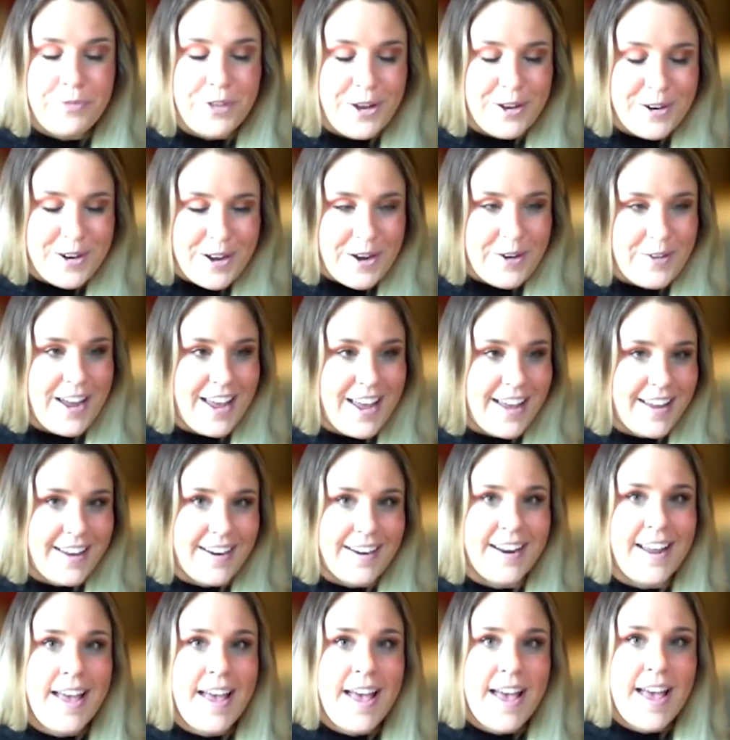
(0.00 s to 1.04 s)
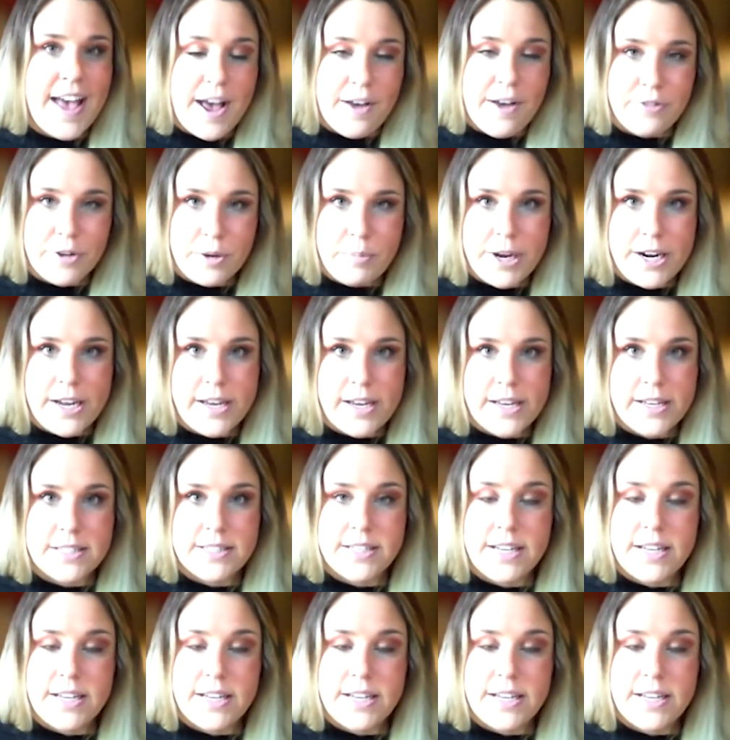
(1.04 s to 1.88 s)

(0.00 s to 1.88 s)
and everybody is